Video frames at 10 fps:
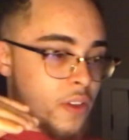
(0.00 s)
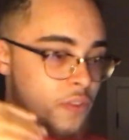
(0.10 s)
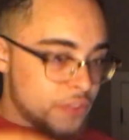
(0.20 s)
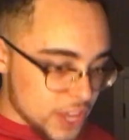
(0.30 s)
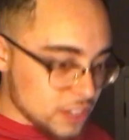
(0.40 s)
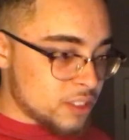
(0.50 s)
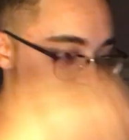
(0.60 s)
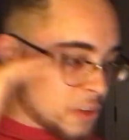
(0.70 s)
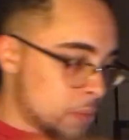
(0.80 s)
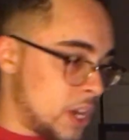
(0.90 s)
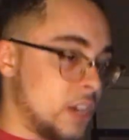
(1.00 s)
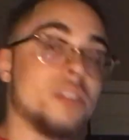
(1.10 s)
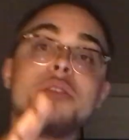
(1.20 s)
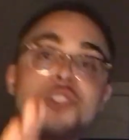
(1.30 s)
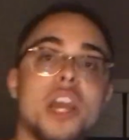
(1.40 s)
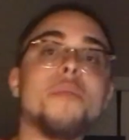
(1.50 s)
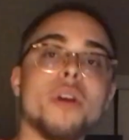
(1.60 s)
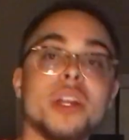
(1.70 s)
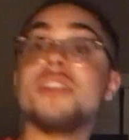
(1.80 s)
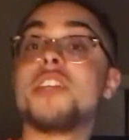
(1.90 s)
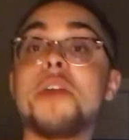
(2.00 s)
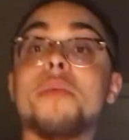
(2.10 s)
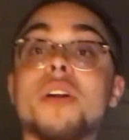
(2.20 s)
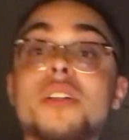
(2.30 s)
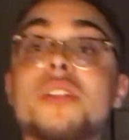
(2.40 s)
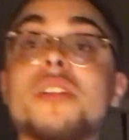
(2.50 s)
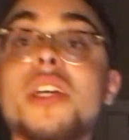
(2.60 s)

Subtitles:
This to me, Jay Murda